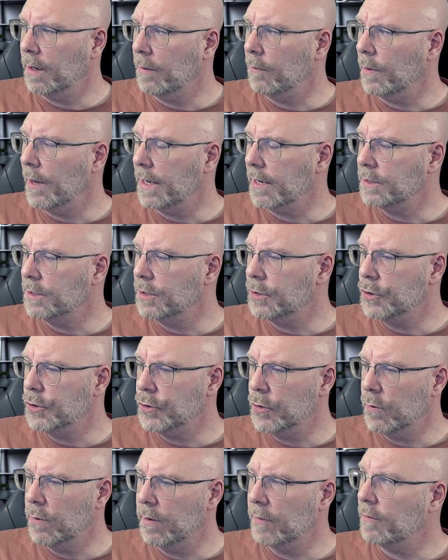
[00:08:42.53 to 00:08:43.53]
actually
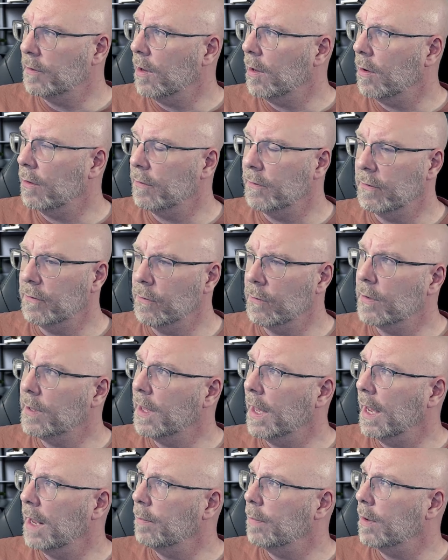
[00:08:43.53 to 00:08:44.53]
show as large as you
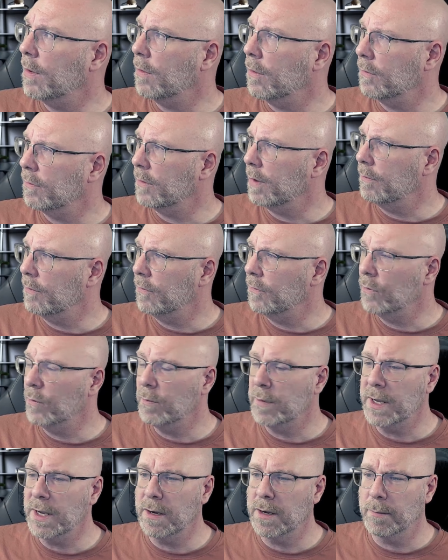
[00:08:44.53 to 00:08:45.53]
can because I've zoomed
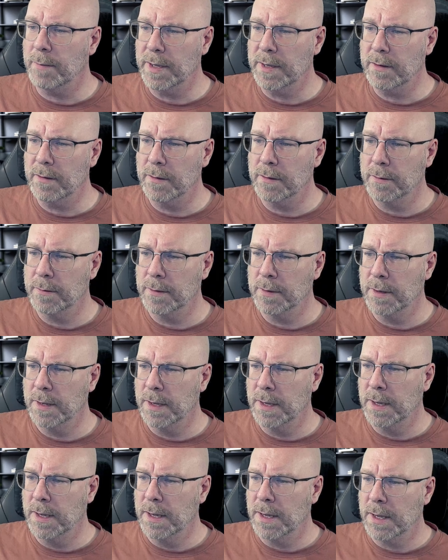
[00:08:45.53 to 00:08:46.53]
in a bit.
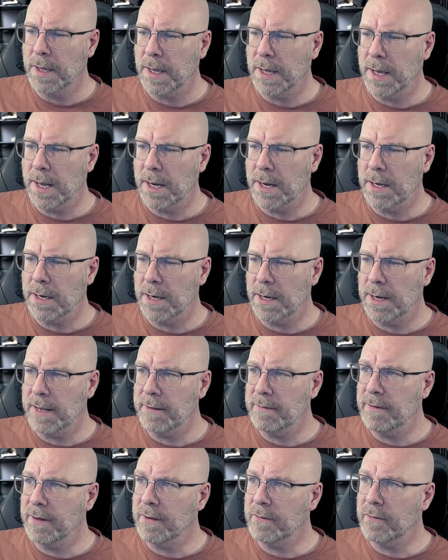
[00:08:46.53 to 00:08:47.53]
And let's
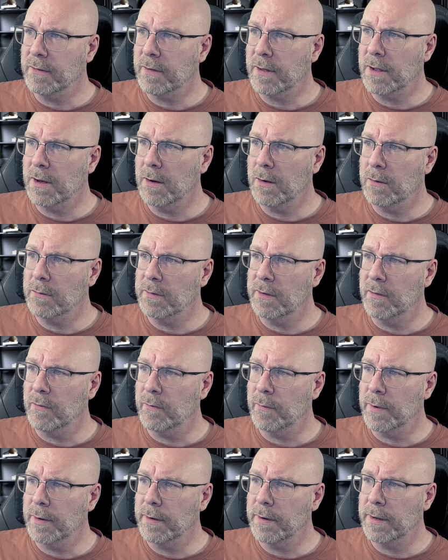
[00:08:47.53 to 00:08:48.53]
just clone this
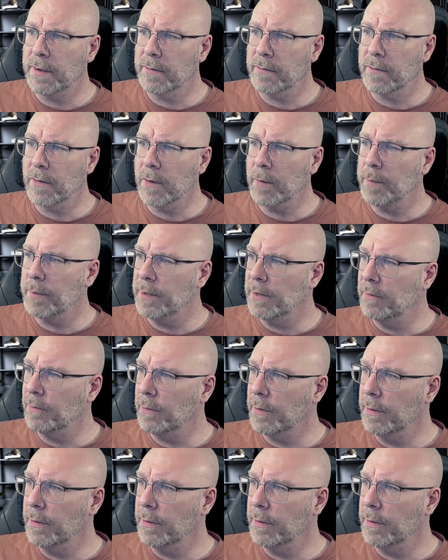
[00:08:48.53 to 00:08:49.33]
one and just copy this one.